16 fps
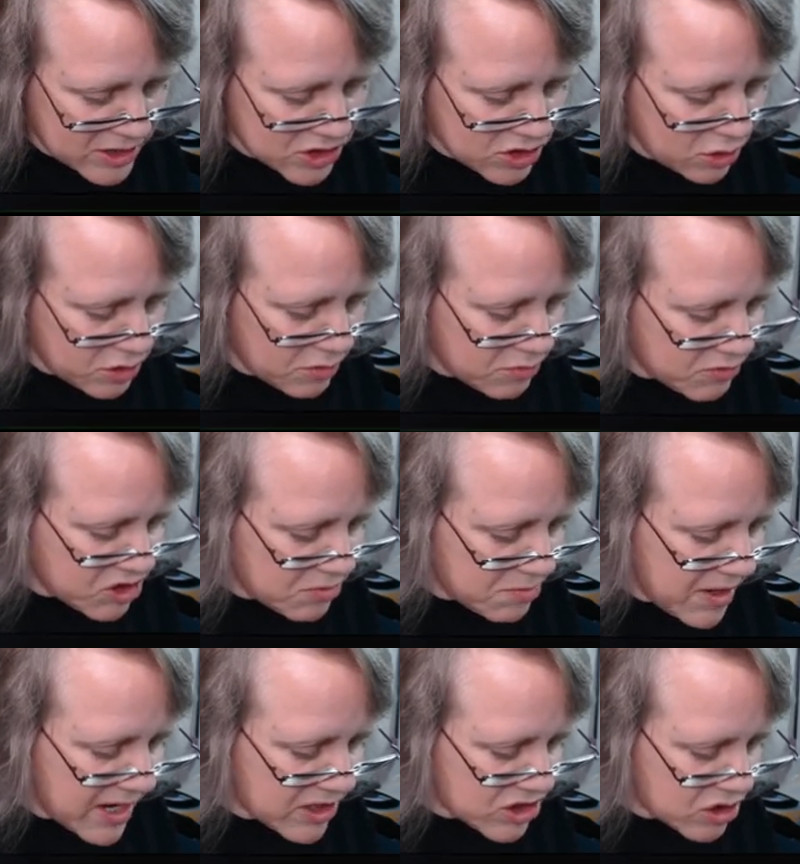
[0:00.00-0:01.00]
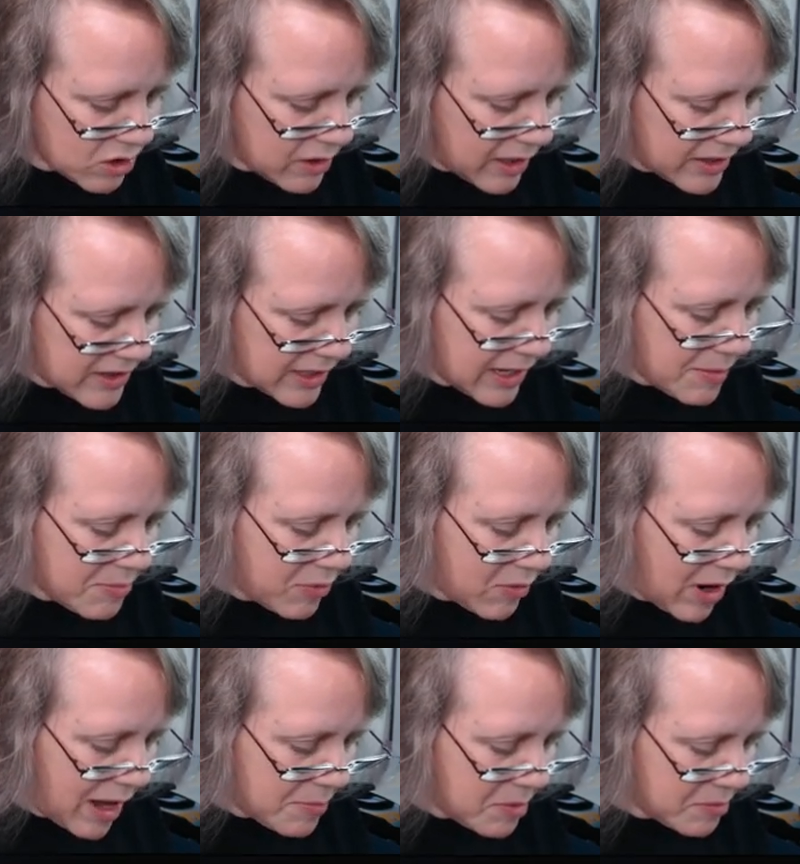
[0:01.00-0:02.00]
So to to make sure, I think I'm
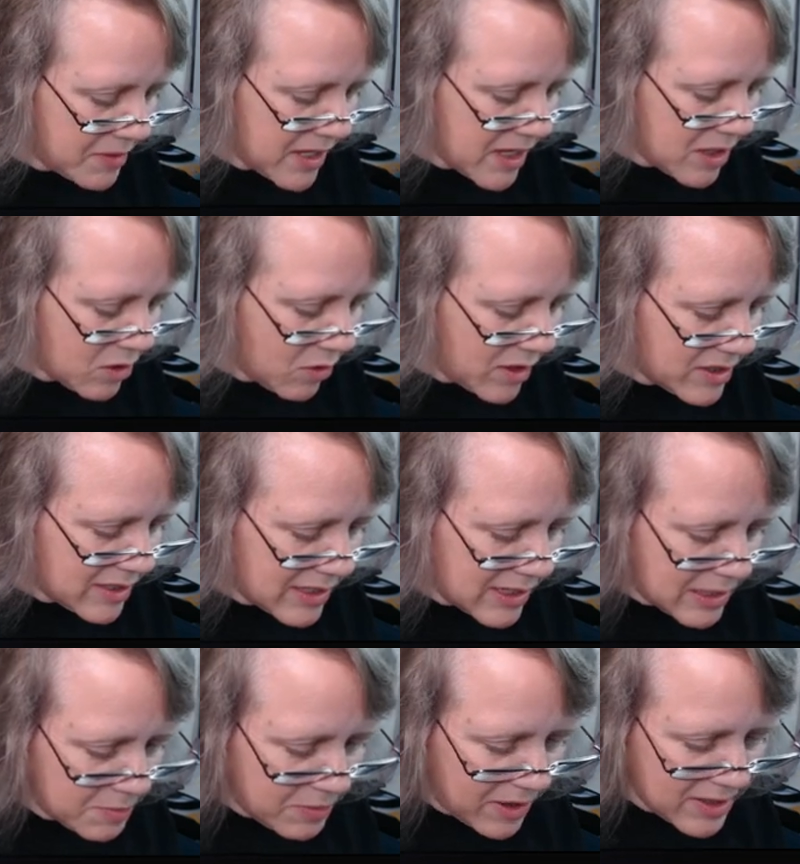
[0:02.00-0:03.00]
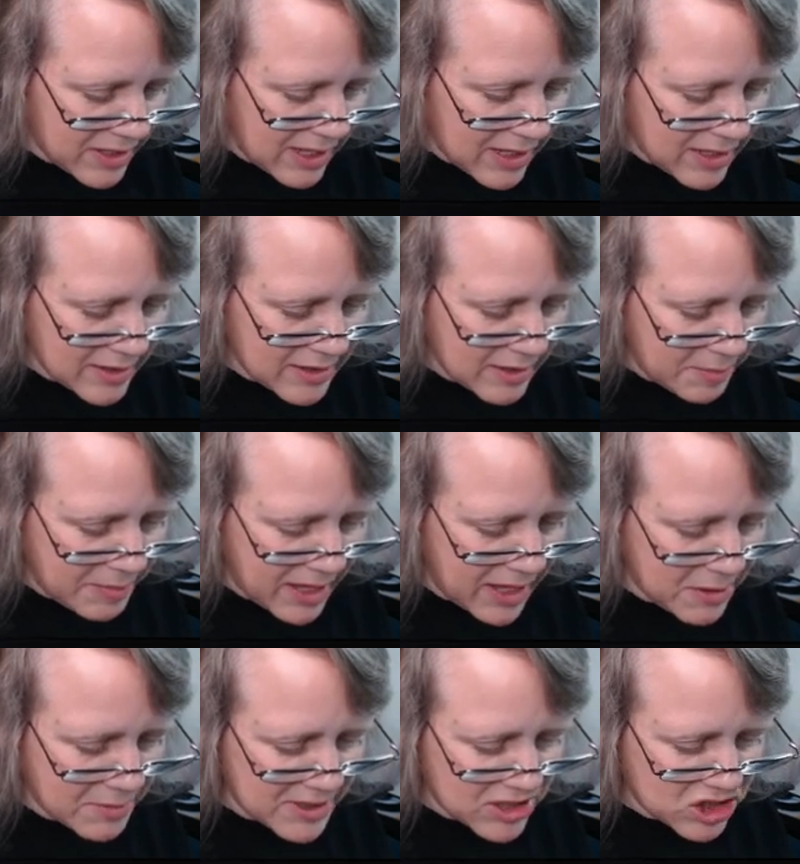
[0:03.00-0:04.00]
probably going to need to putty in the
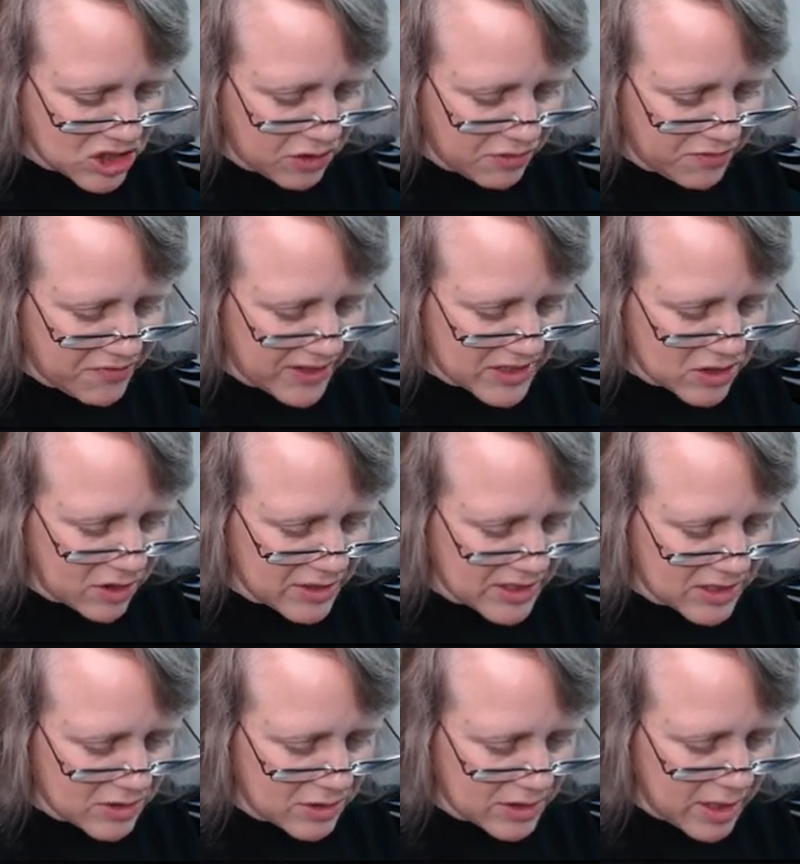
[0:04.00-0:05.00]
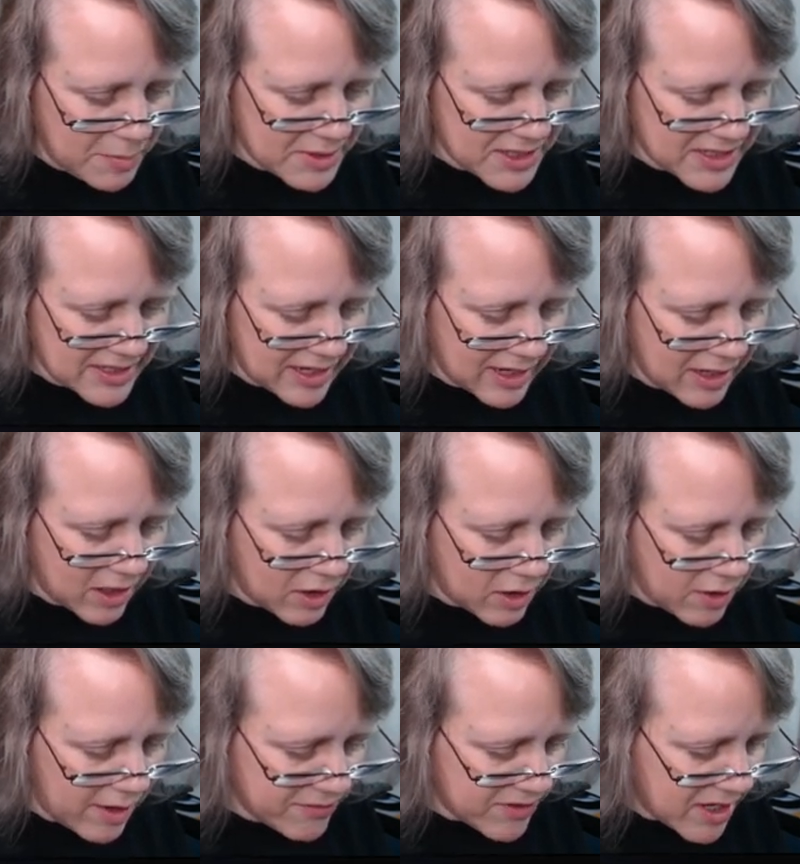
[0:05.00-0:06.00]
bottom of the shield and fix all these little nubbins that I cut
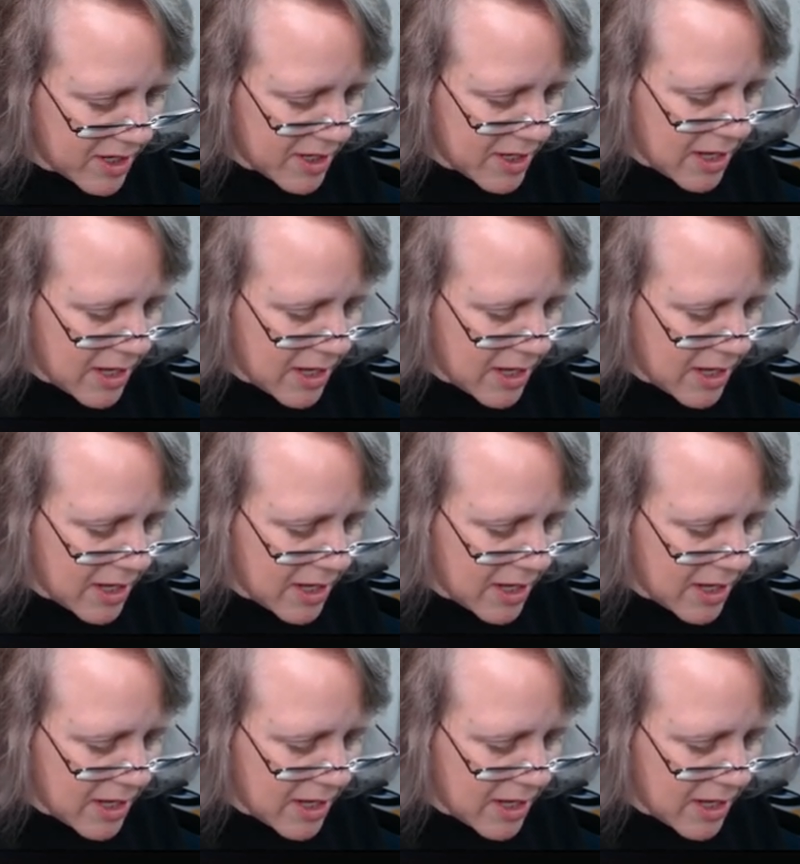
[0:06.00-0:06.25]
off,